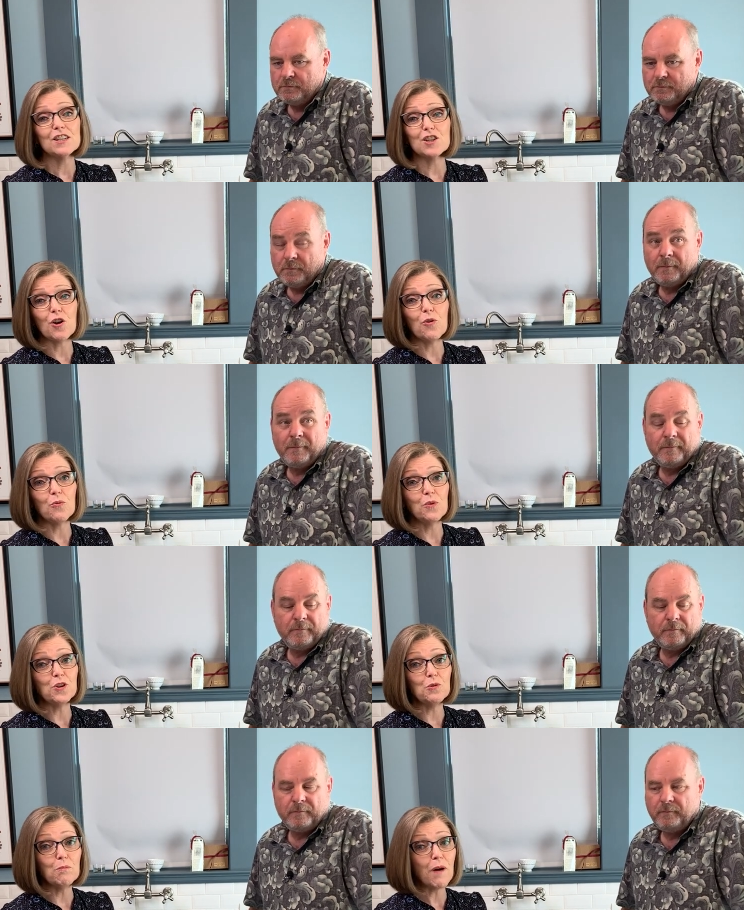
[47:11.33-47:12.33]
Speaker 1: so when
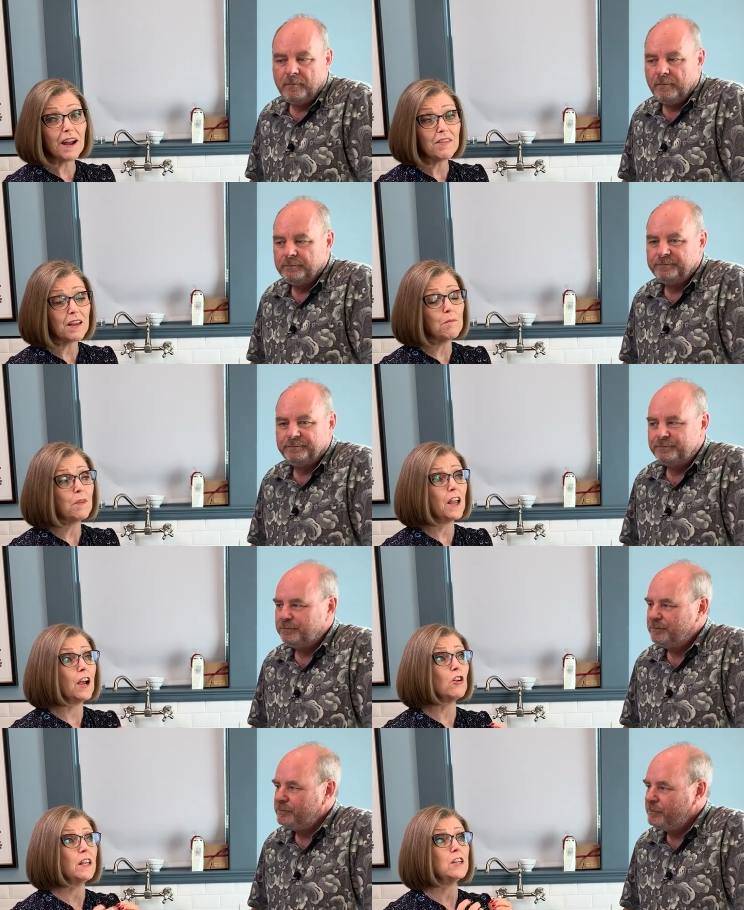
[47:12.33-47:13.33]
you buy them, they
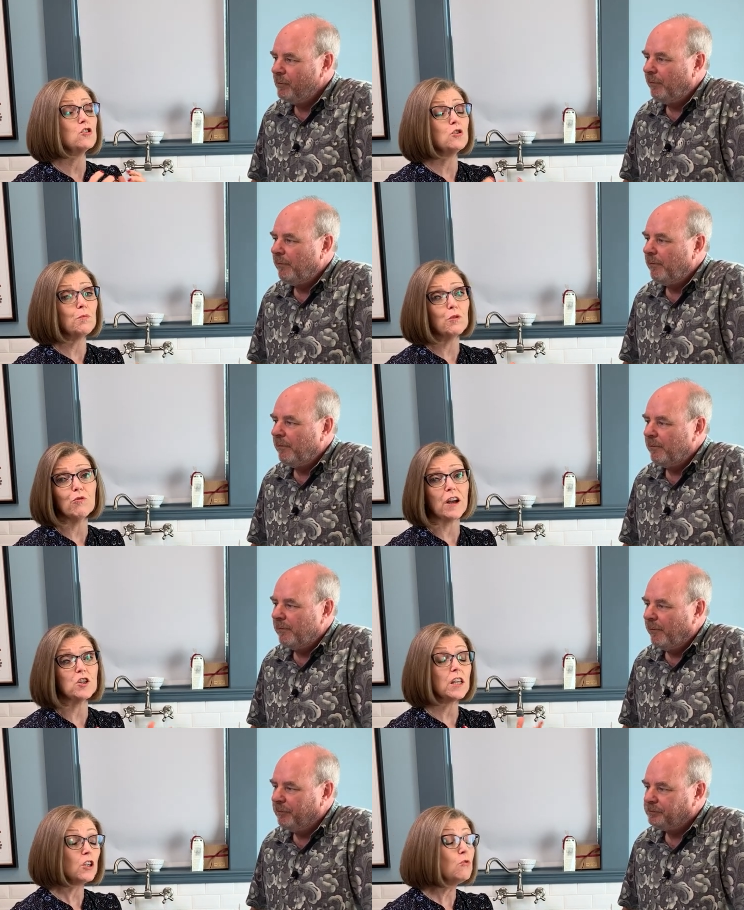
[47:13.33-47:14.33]
are like super fresh.
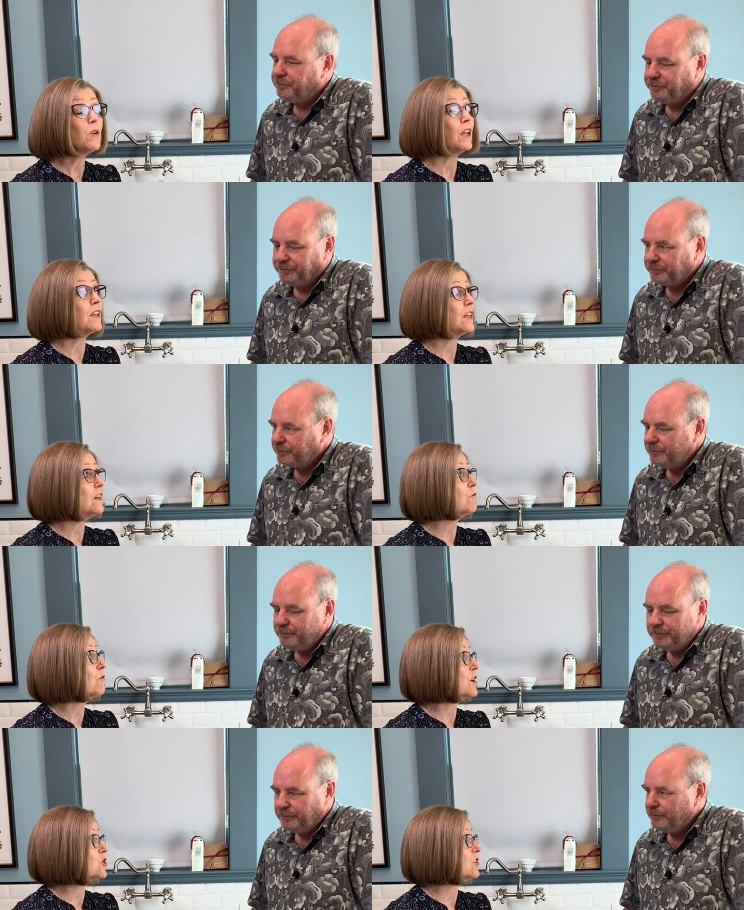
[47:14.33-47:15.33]
Like you can't get
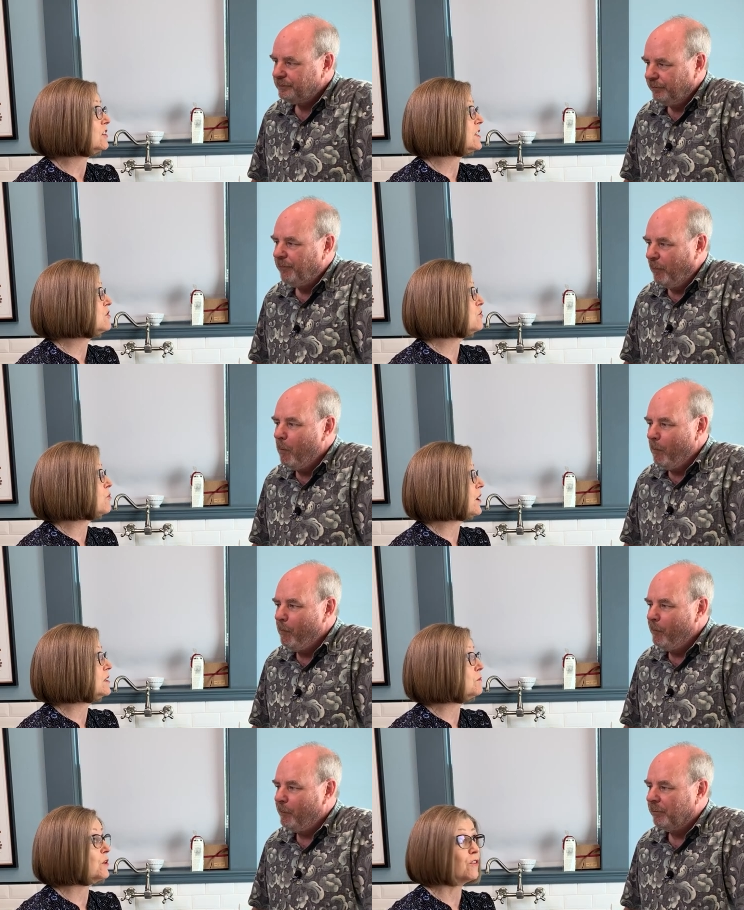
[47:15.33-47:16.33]
fresher unless you grind
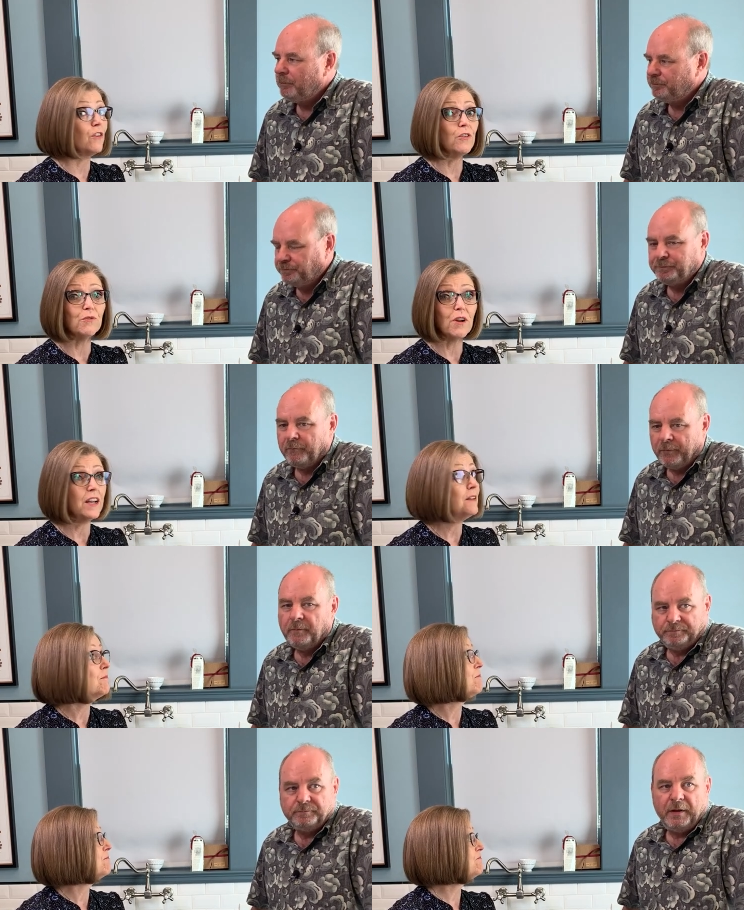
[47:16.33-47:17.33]
them your own, right?
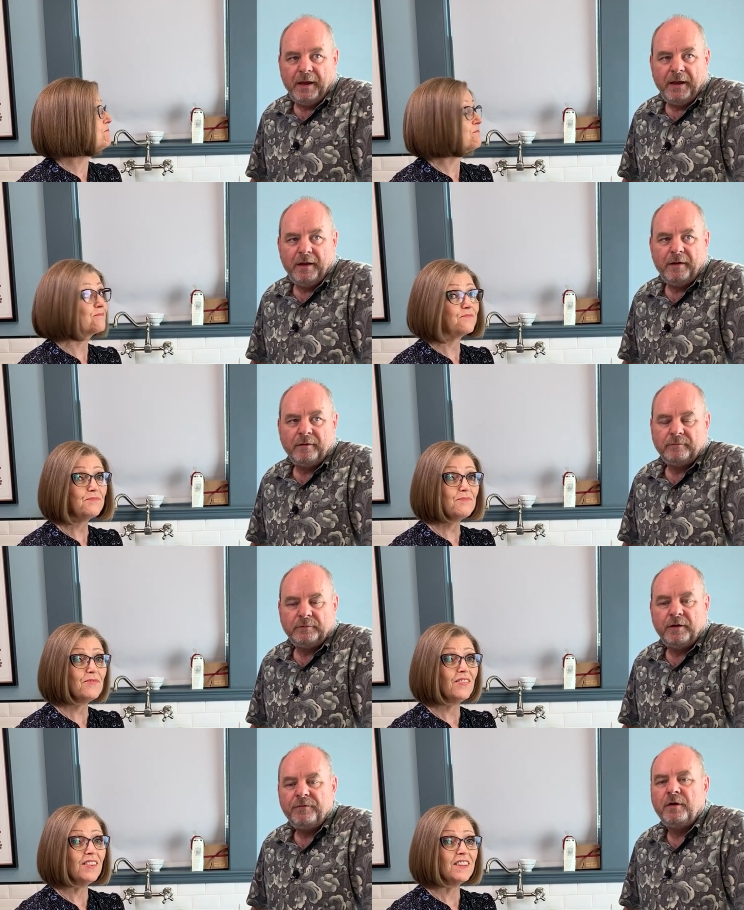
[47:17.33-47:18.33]
Speaker 2: And
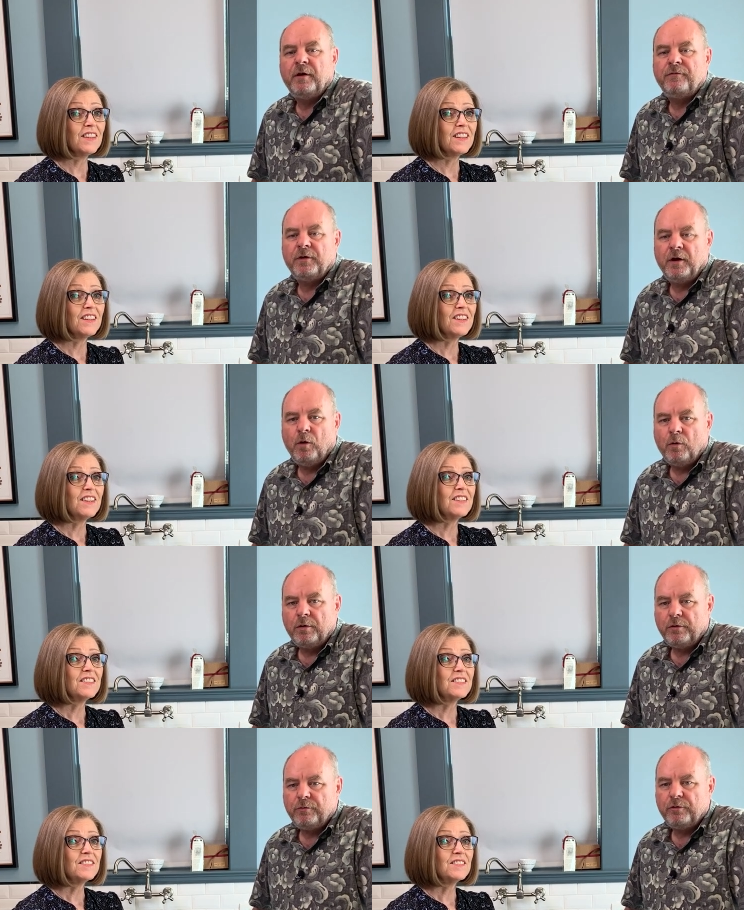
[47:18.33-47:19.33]
if you if you're going to
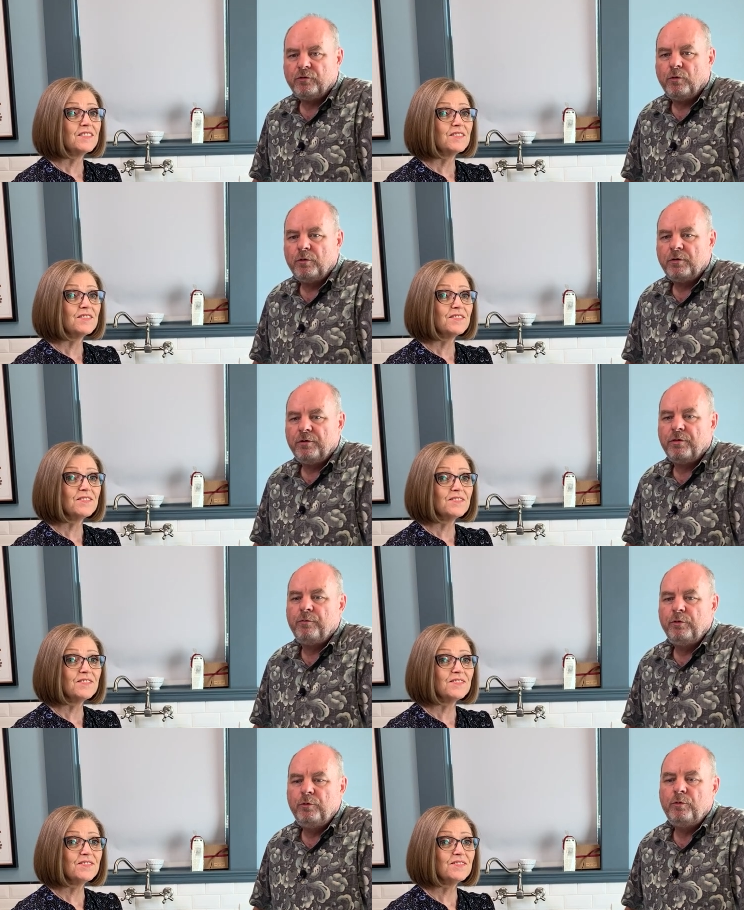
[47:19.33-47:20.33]
order through us, order
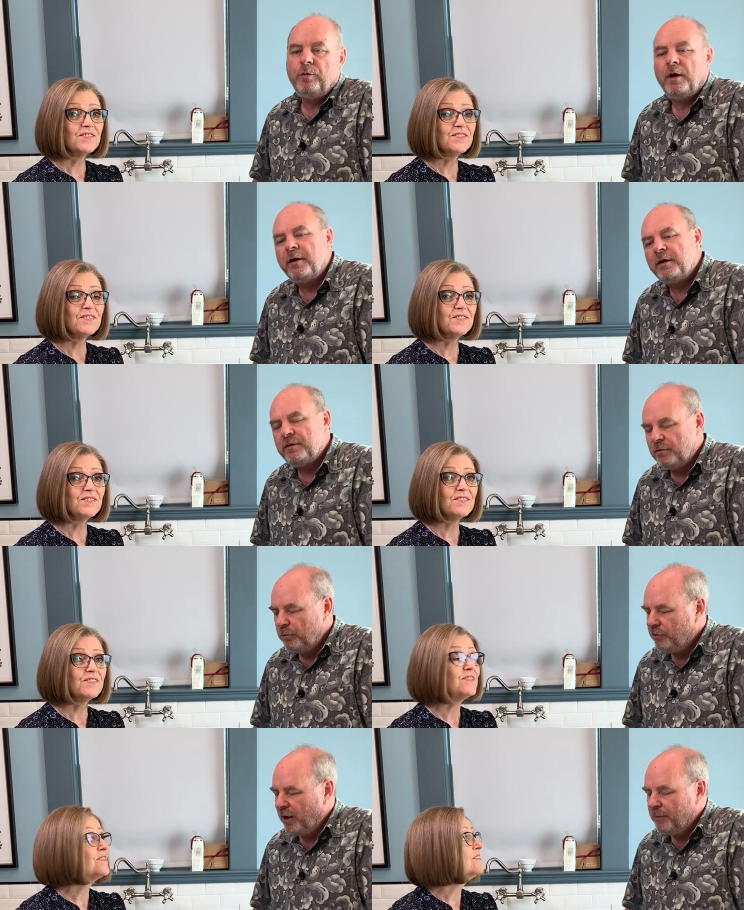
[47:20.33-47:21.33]
through uh, through
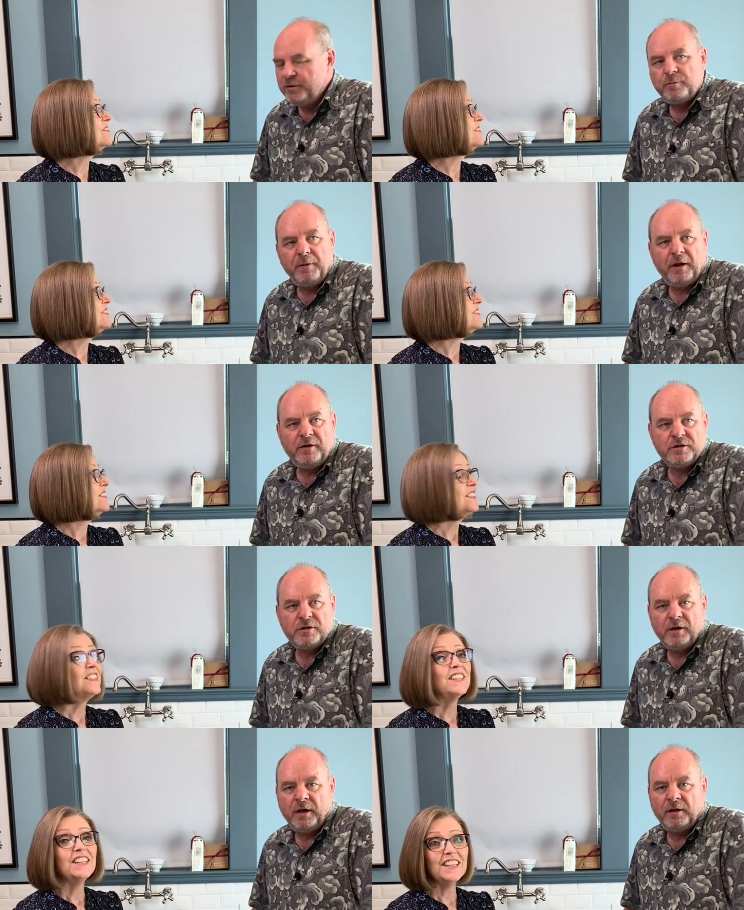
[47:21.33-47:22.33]
Tami's page at